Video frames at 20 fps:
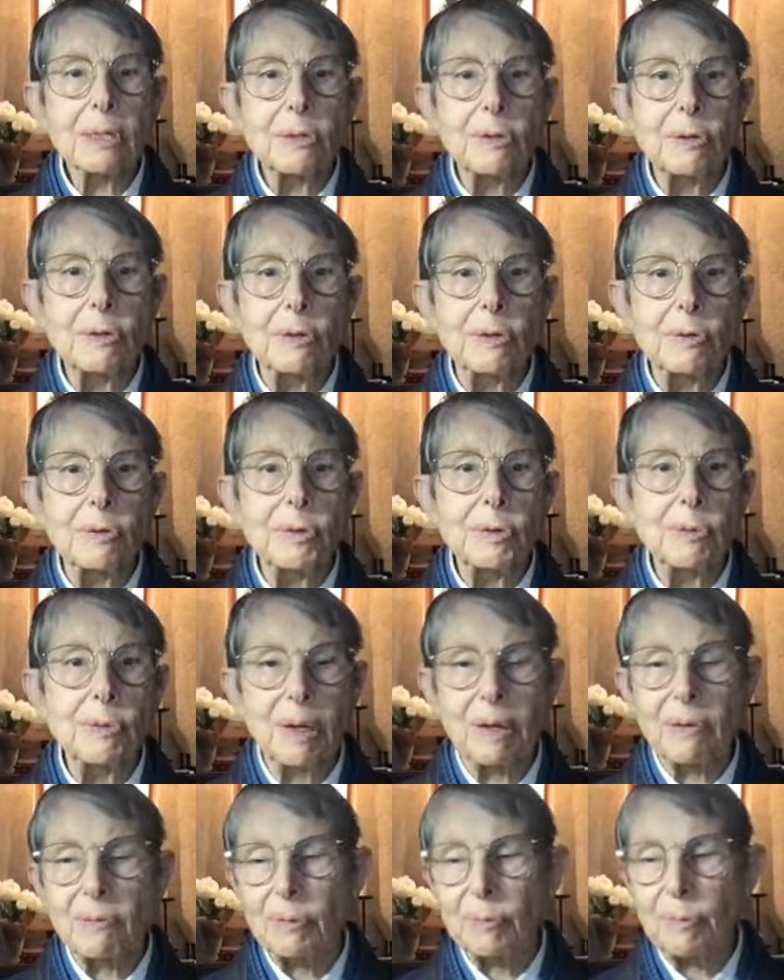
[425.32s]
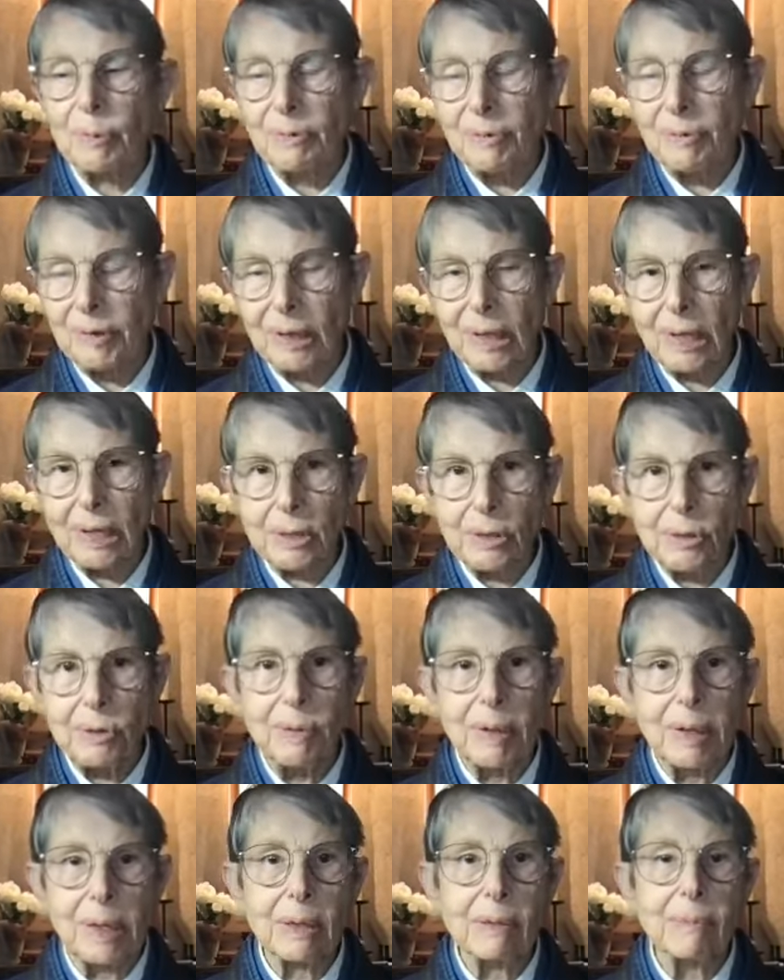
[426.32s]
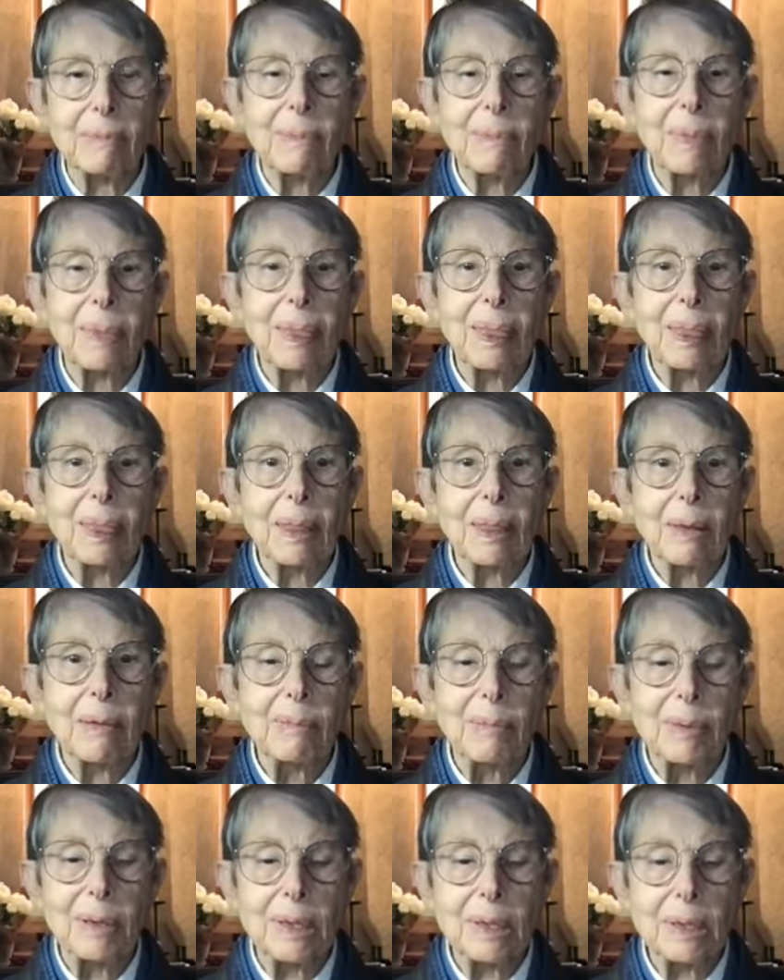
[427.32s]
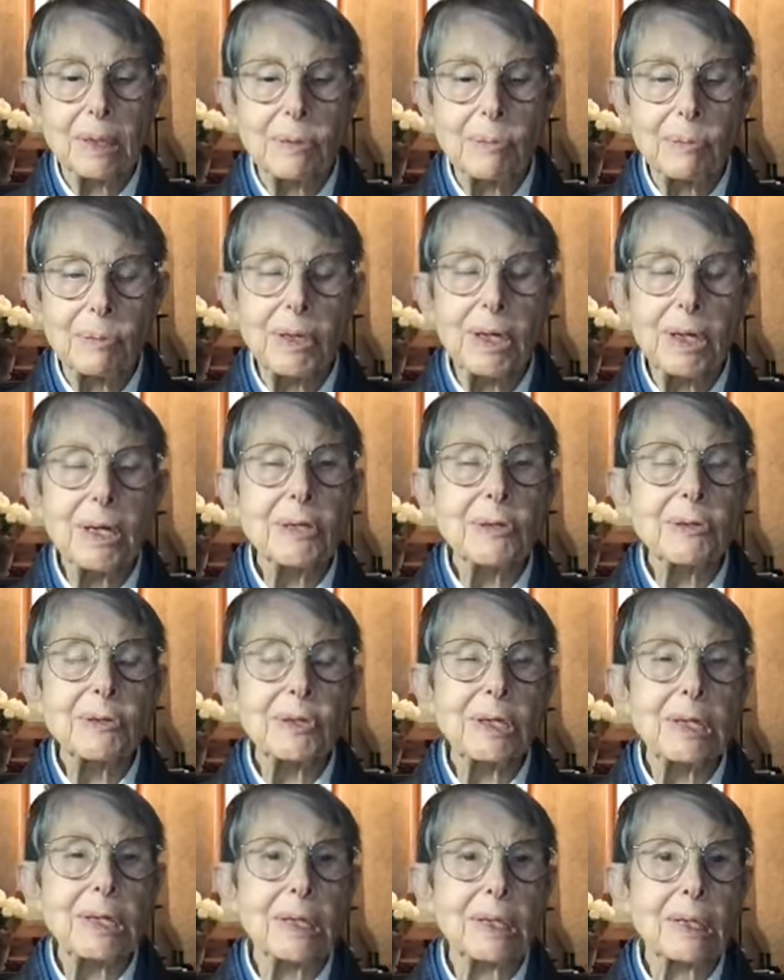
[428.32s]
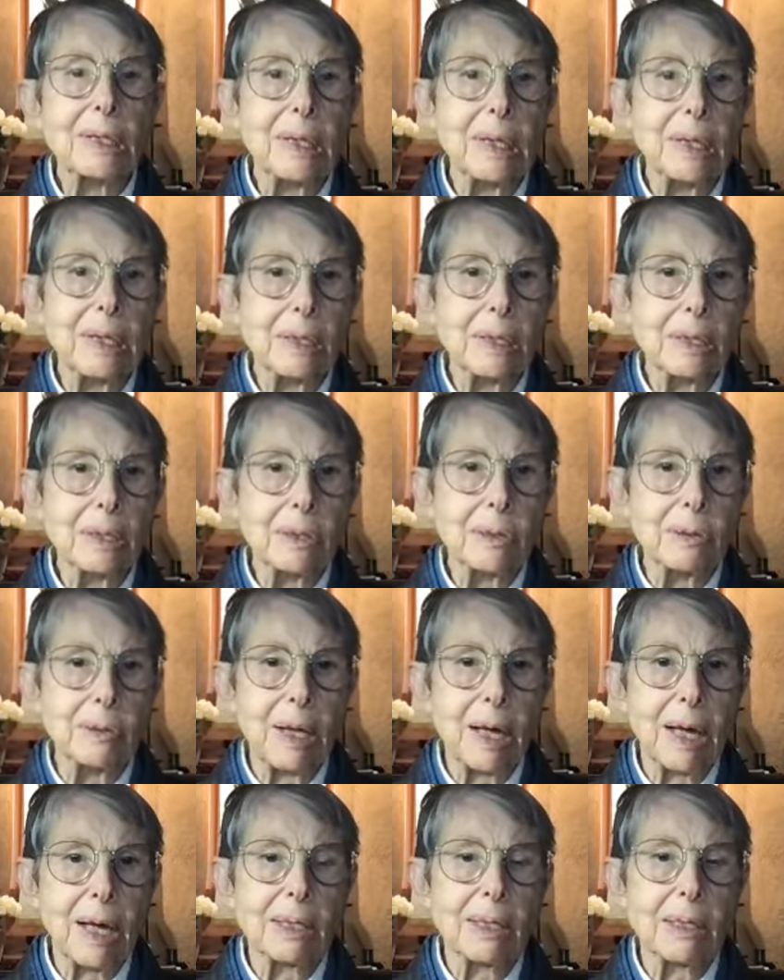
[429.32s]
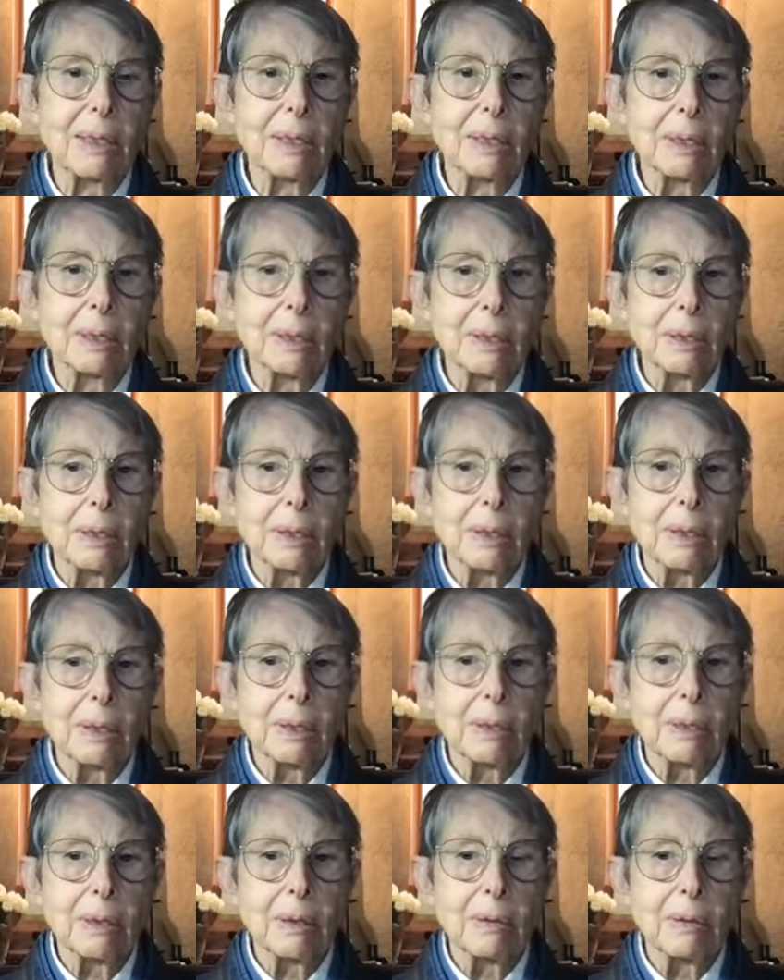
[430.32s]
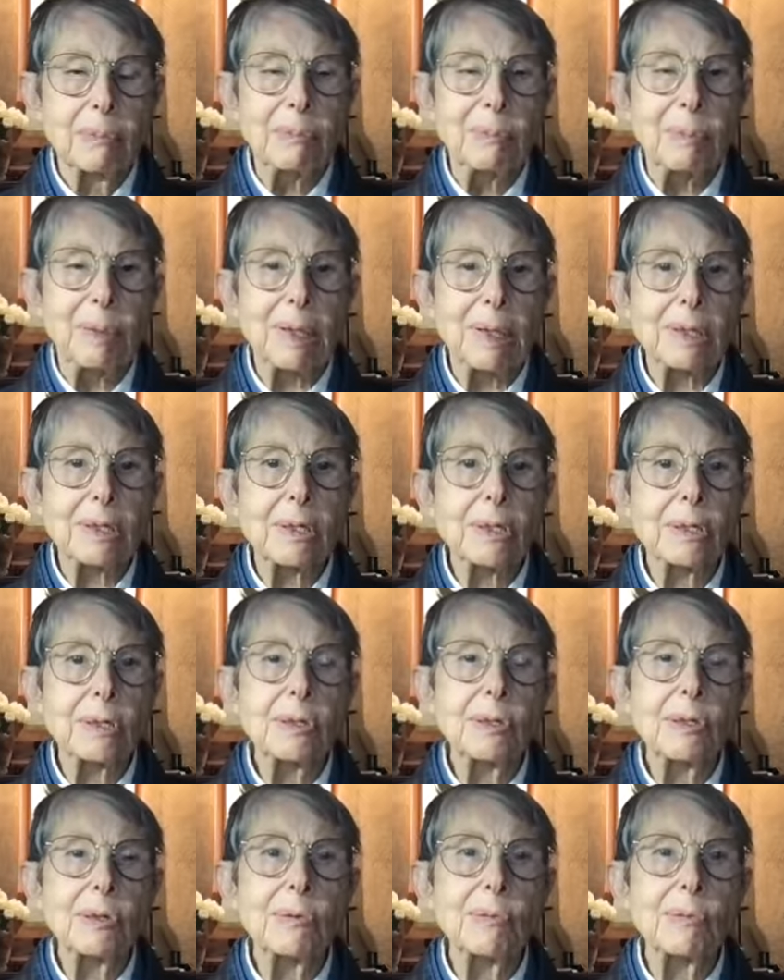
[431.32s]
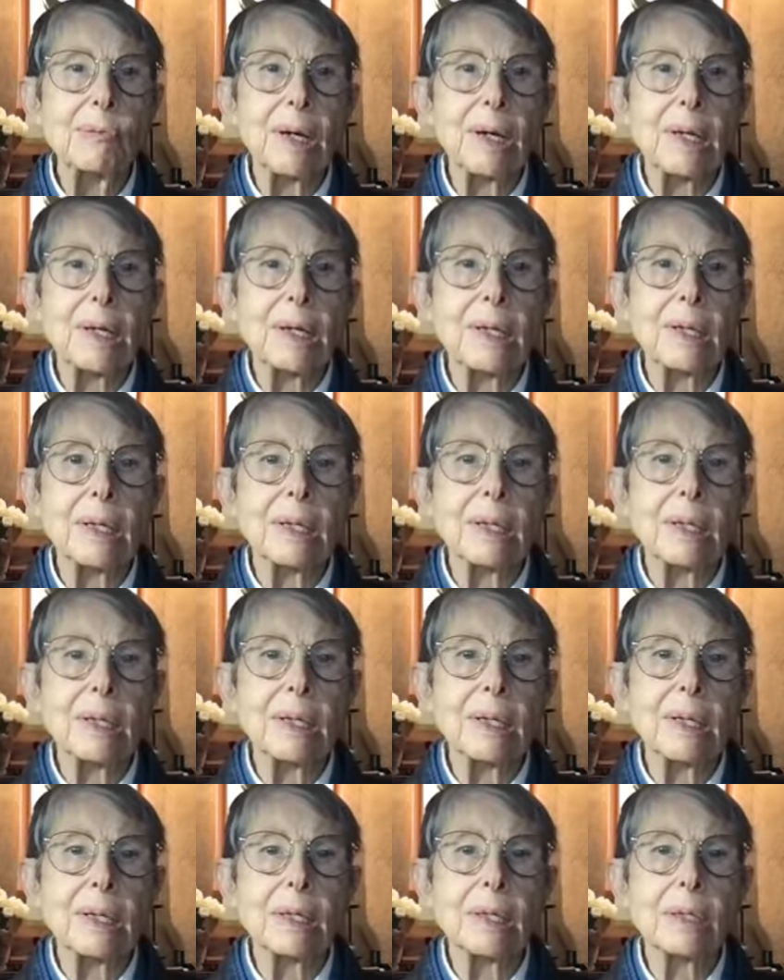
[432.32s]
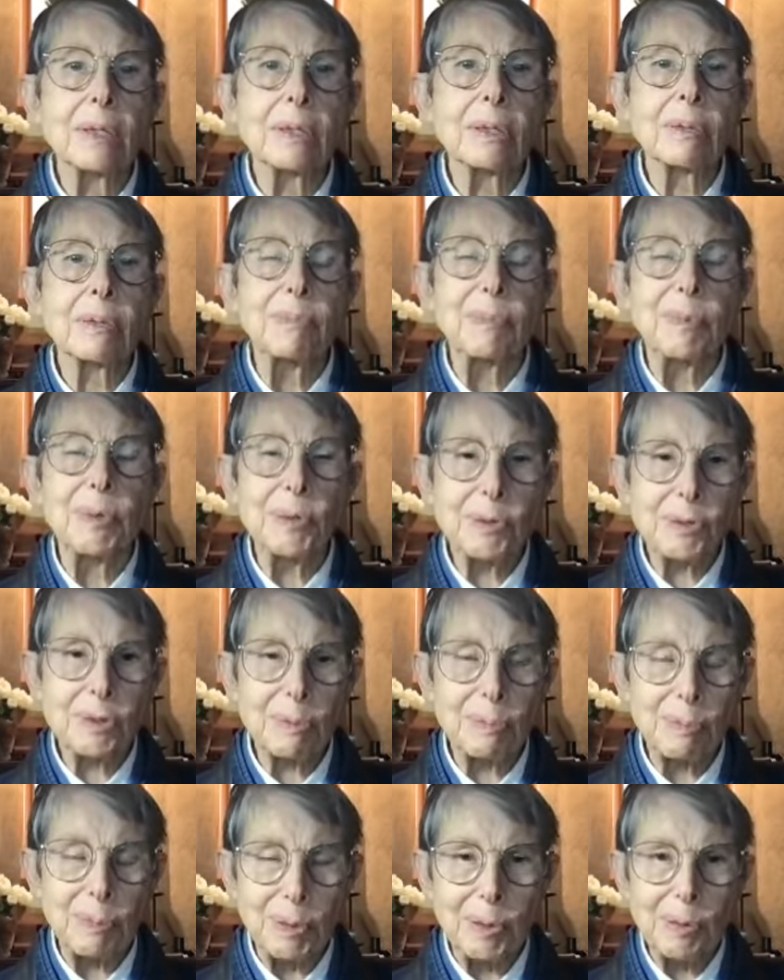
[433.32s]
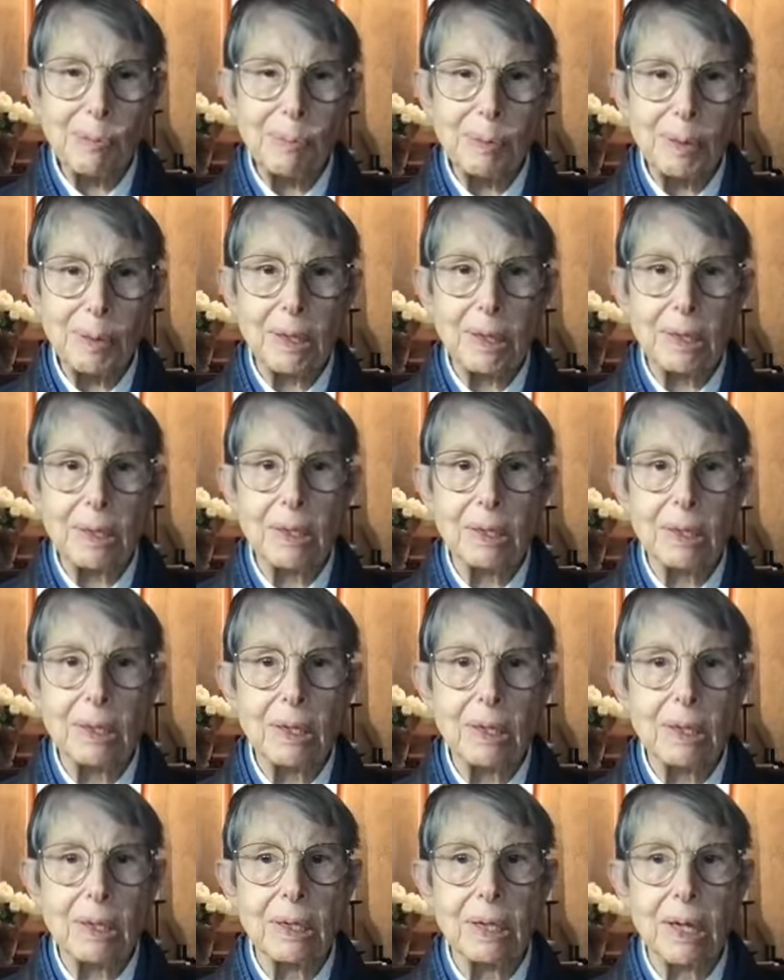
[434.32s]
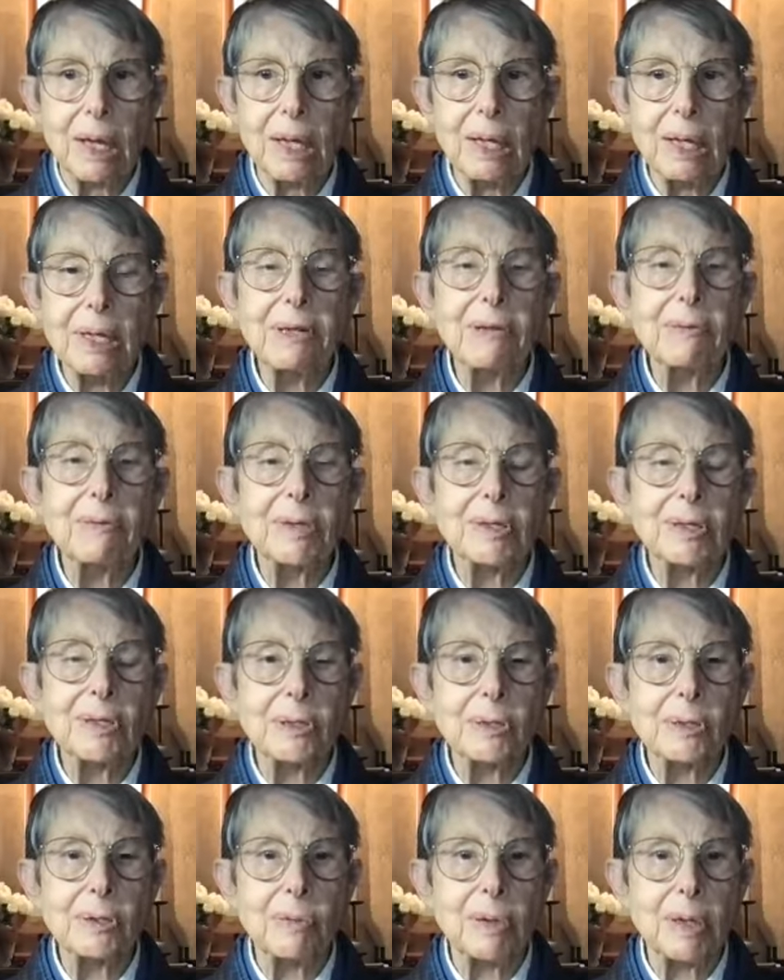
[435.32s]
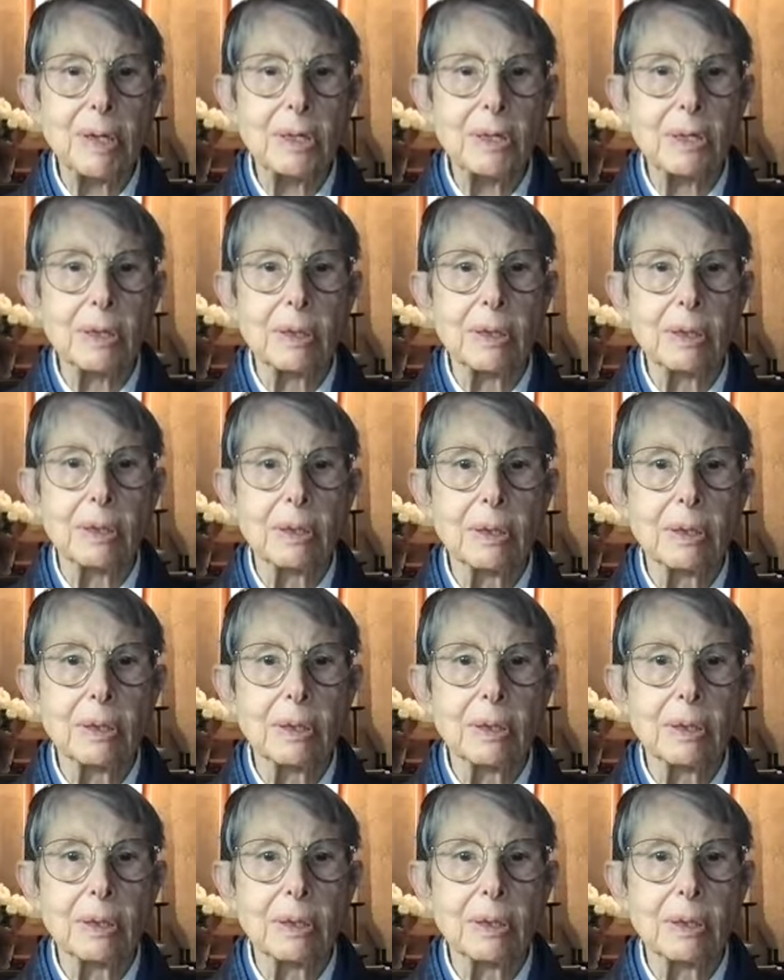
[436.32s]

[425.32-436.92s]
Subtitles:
to do whatever we feel like doing, because we're not usually inclined to do that, but to do what is most appropriate in any given situation,